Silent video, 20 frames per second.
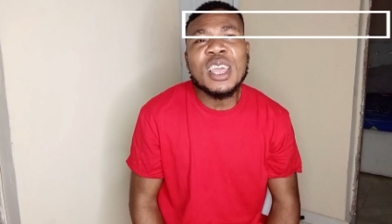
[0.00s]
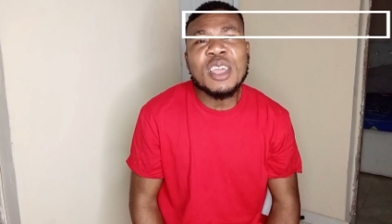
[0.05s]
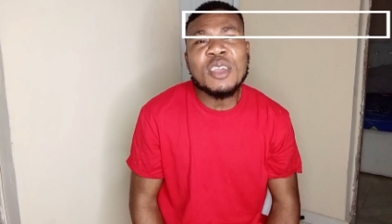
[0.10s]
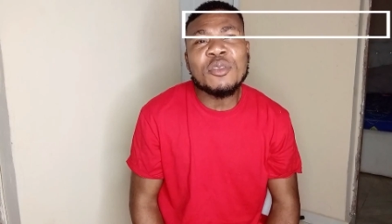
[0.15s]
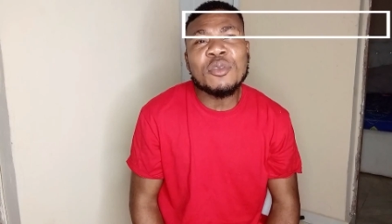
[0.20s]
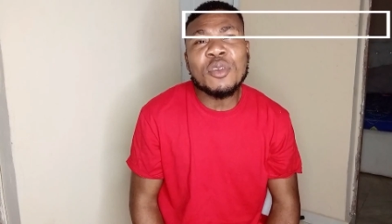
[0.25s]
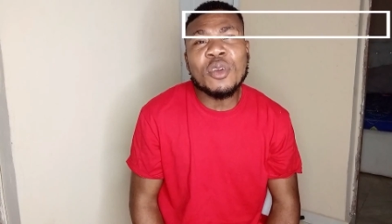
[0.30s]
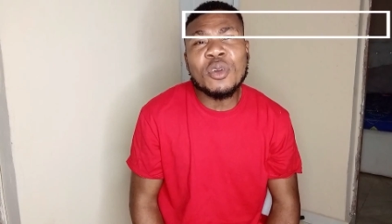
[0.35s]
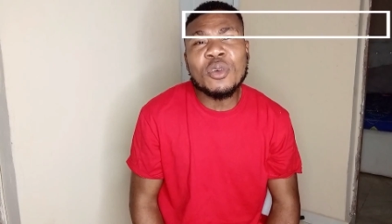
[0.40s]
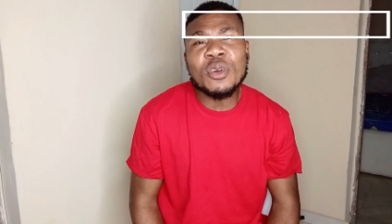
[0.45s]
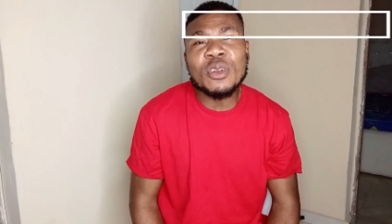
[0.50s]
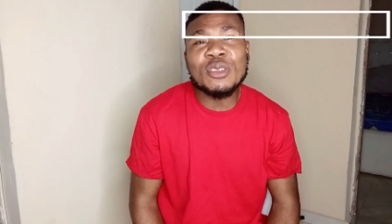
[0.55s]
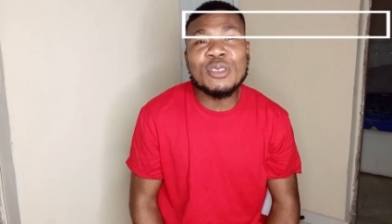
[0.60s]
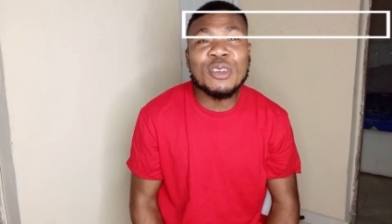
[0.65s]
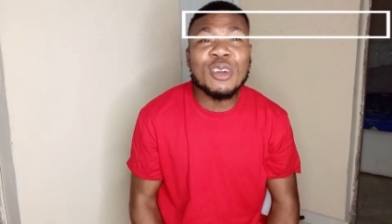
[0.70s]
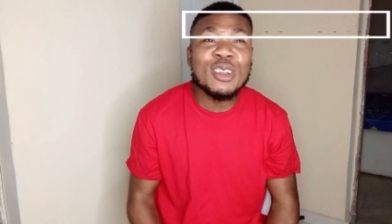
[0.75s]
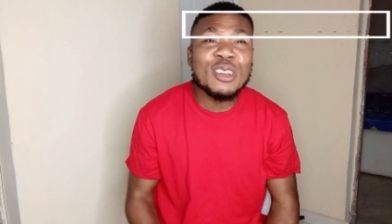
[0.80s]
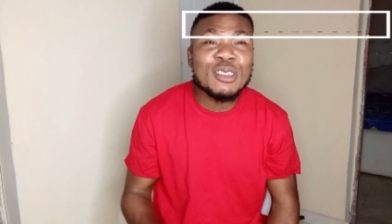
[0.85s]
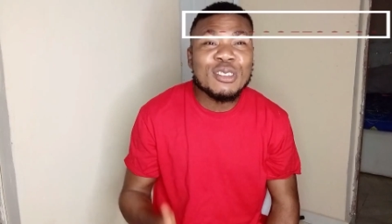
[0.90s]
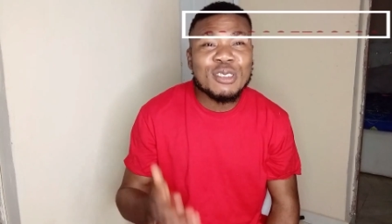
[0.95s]
If you're a
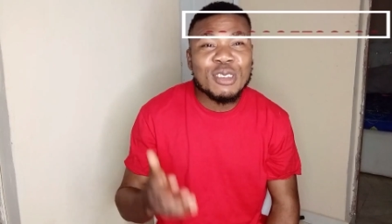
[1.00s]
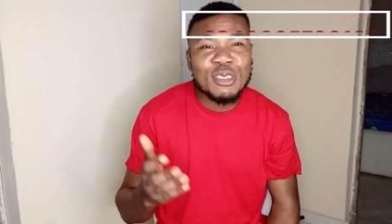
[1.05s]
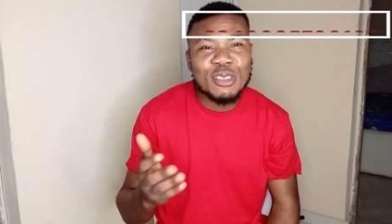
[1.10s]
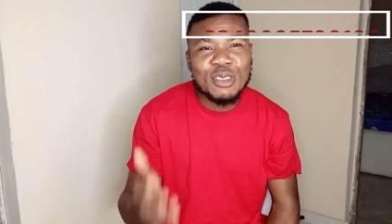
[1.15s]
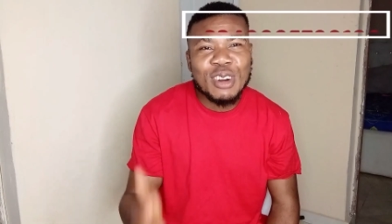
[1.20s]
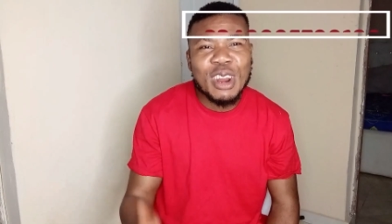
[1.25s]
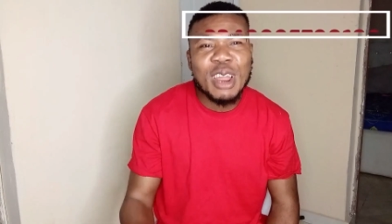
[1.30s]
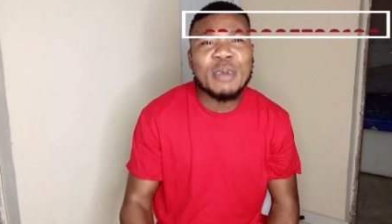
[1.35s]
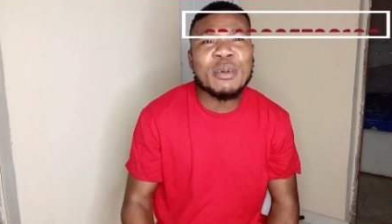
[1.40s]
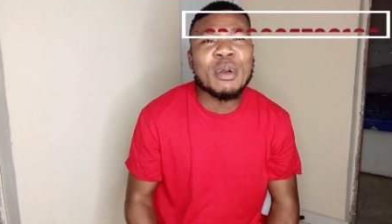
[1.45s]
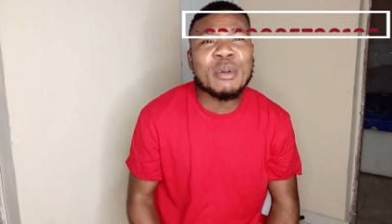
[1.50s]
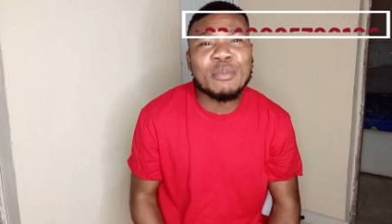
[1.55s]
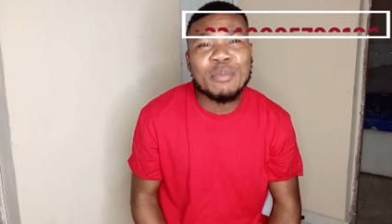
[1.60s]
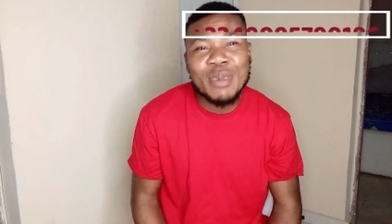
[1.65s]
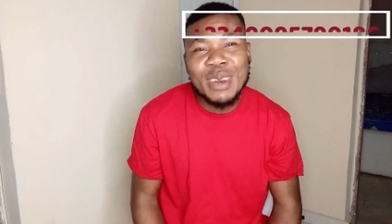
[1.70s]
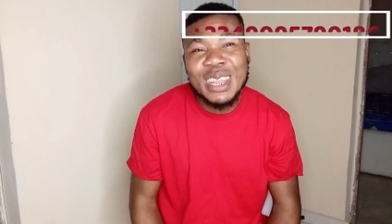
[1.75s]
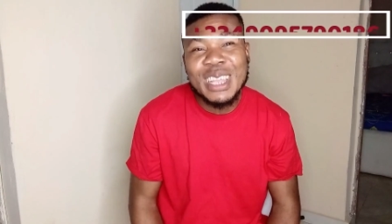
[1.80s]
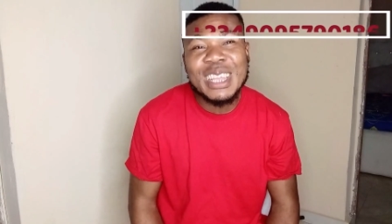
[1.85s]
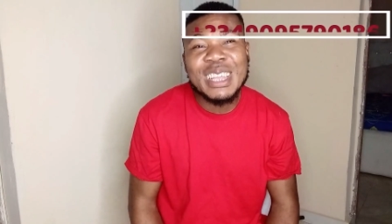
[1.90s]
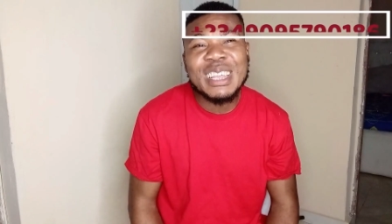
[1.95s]
returning subscriber,
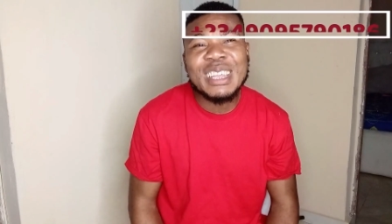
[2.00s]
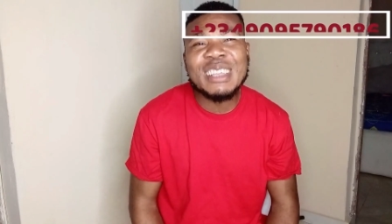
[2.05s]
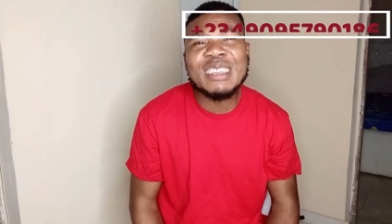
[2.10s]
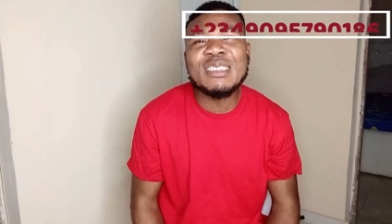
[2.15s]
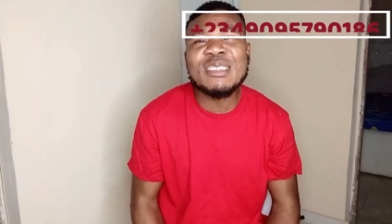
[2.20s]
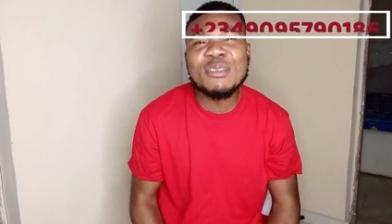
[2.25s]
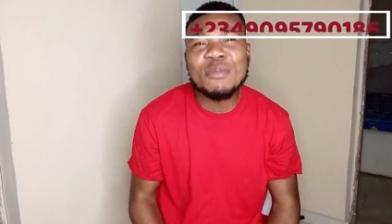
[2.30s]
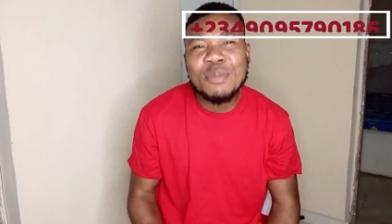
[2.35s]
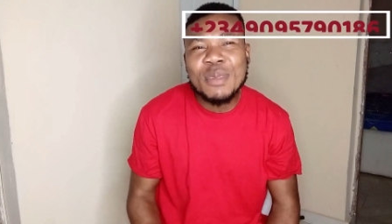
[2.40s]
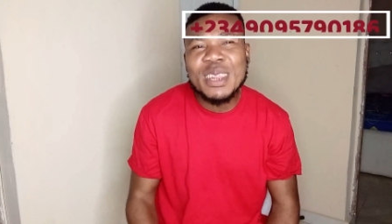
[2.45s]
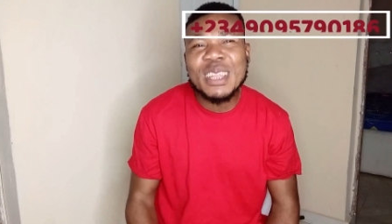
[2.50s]
please,